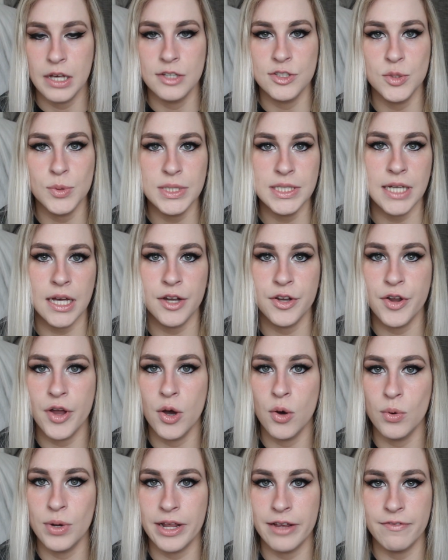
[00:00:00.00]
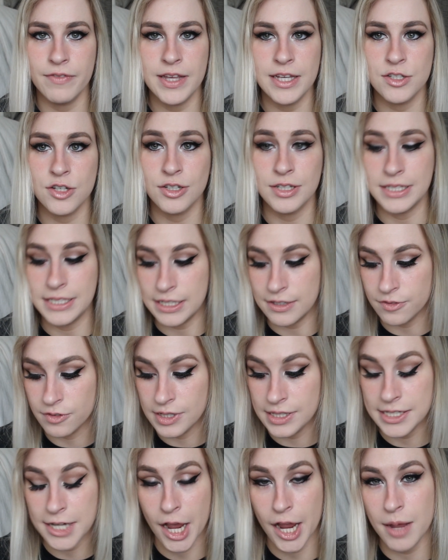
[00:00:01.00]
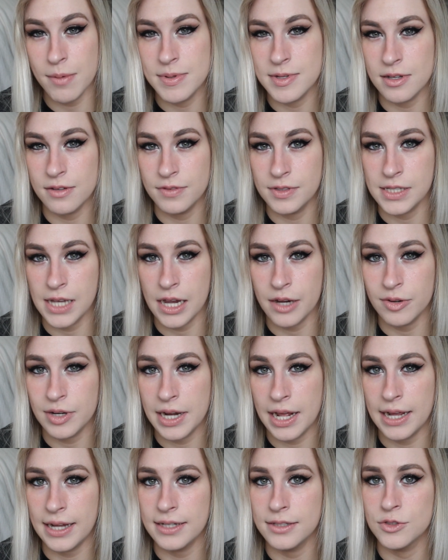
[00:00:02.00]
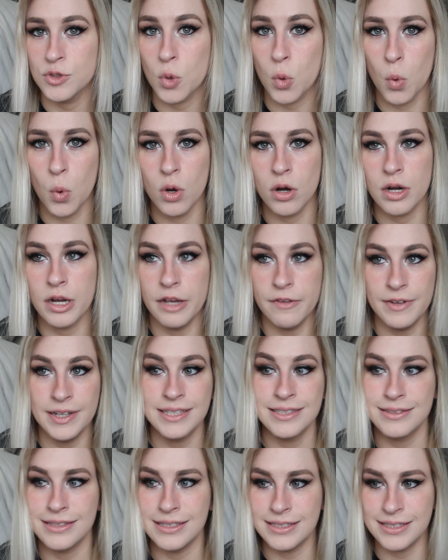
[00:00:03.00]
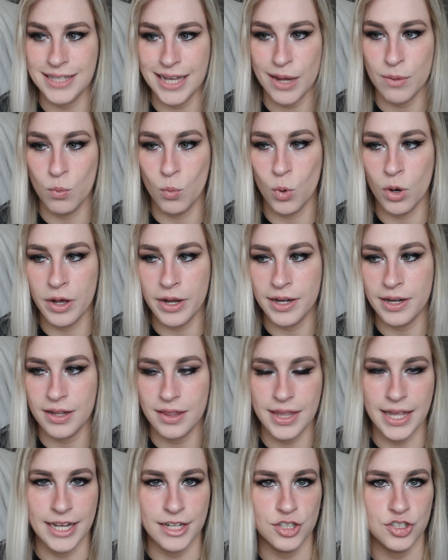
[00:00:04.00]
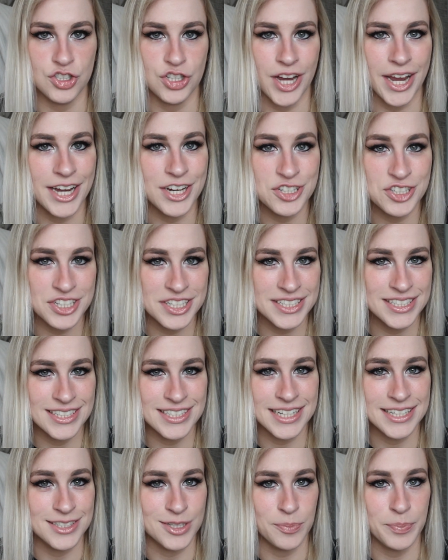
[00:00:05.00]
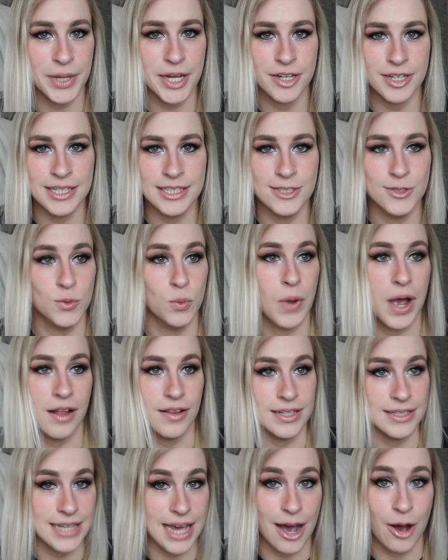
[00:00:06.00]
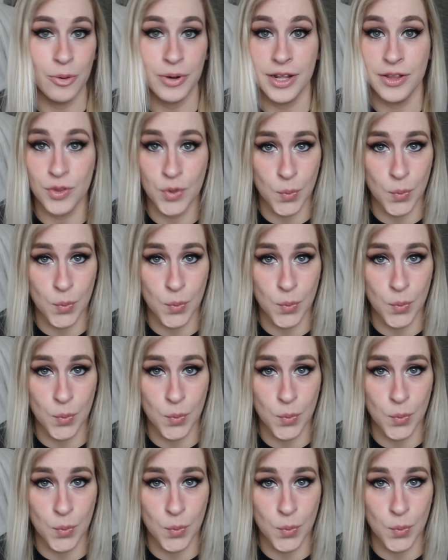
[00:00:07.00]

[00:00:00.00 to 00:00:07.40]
So it's unknown if these are different types of siren heads or if it's the same one that changes its appearance while it's out in the